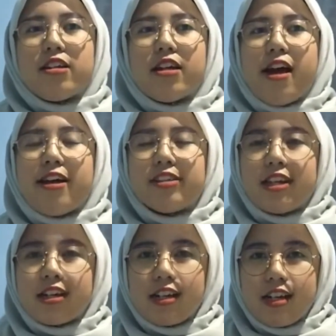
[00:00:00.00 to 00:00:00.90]

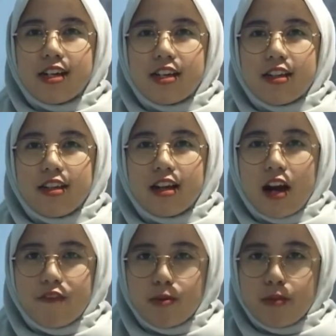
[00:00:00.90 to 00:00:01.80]
exactly the
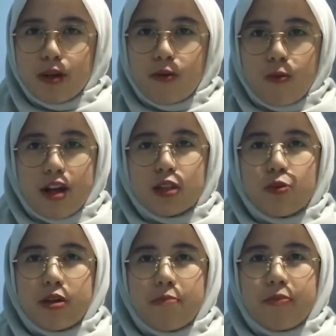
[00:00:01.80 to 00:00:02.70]
government want to
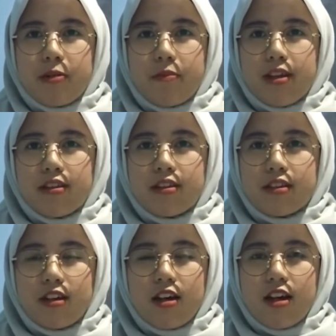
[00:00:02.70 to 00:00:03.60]
implement
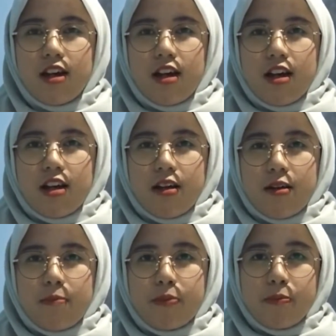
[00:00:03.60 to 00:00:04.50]

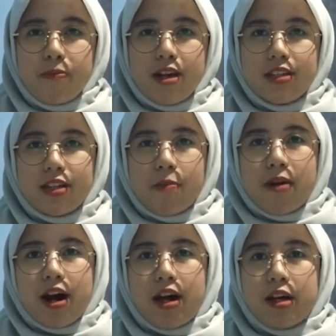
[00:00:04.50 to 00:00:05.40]

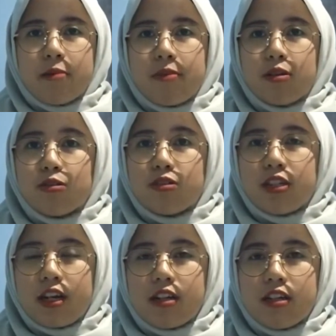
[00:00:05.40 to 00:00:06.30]
Ppsmi
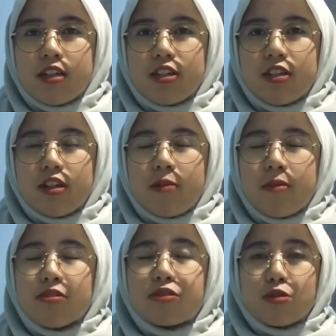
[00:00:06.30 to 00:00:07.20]

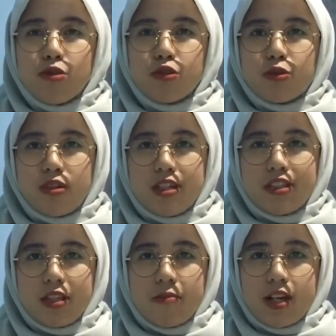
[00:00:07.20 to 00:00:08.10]
among school students
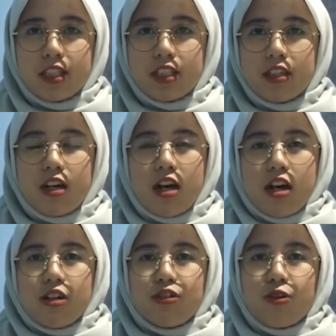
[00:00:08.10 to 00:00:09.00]
in Malaysia?
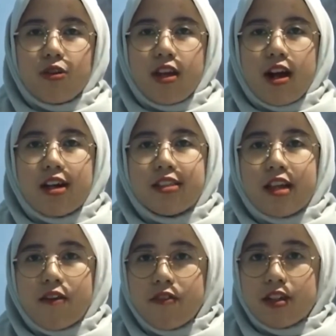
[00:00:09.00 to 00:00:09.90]
So there are
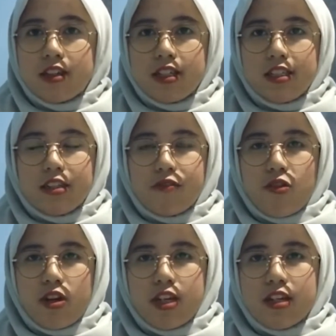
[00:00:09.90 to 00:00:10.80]
several reasons for it.